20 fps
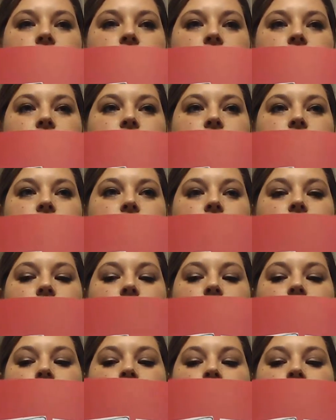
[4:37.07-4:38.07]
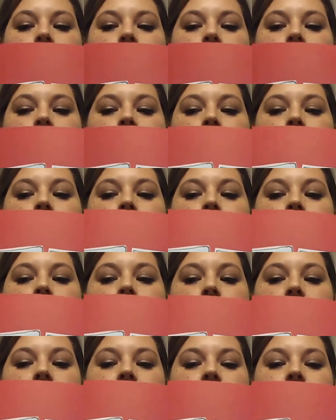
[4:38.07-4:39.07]
distal that
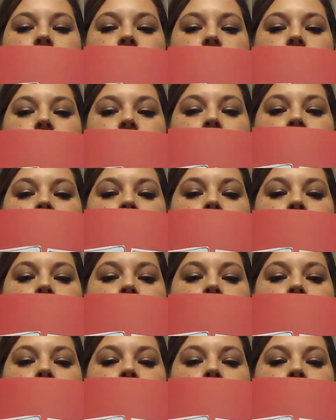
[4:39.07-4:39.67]
makes it